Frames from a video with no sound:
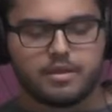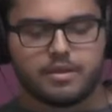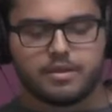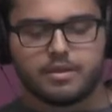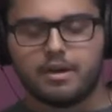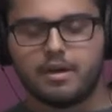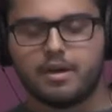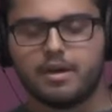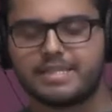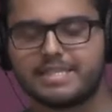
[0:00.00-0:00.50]

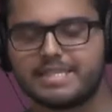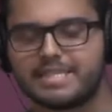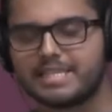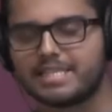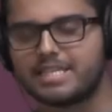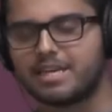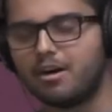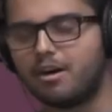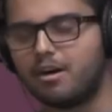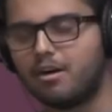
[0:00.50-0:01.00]
Nights
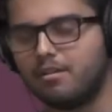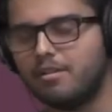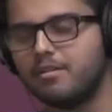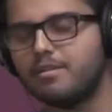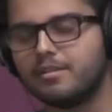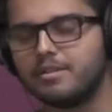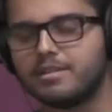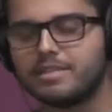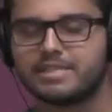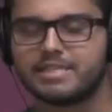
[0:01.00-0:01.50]
gone,
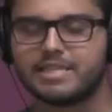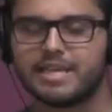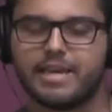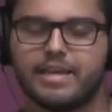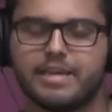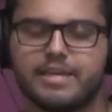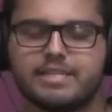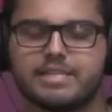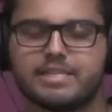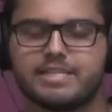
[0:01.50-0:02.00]

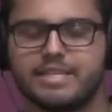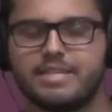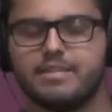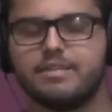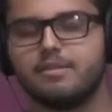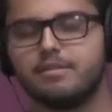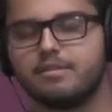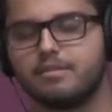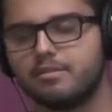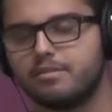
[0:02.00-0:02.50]
days
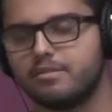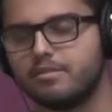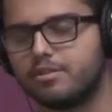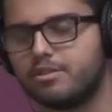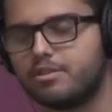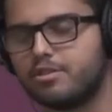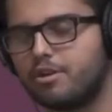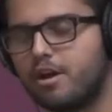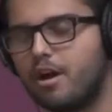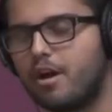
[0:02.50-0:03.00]
in,
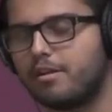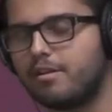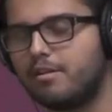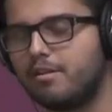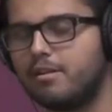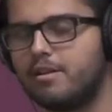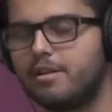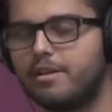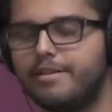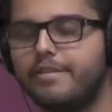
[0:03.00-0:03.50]

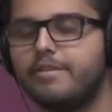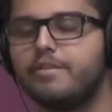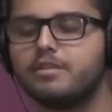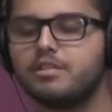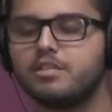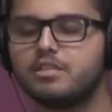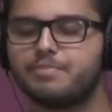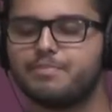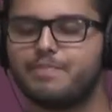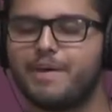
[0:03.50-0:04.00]
struggling
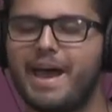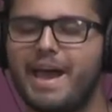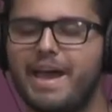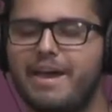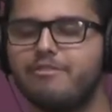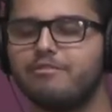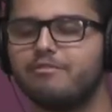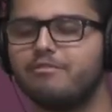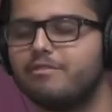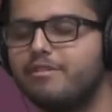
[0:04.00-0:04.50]
to
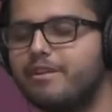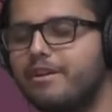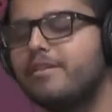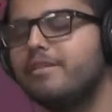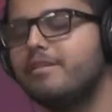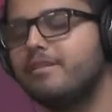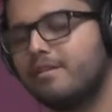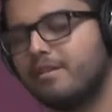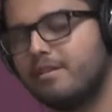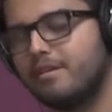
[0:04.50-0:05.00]
pay rent,
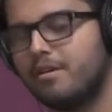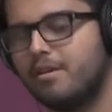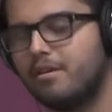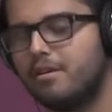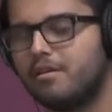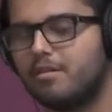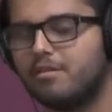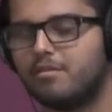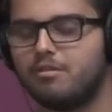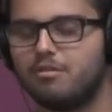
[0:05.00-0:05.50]

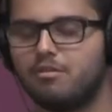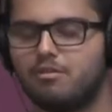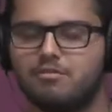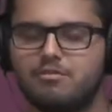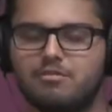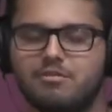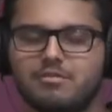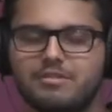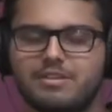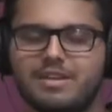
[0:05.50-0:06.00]

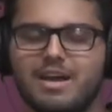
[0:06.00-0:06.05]
long